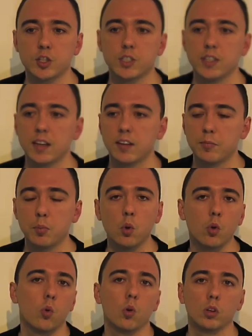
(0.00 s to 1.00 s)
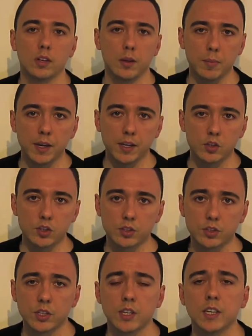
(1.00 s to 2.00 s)
and have poor quality
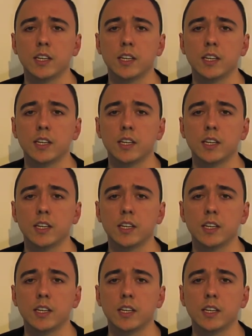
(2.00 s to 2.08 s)
pictures.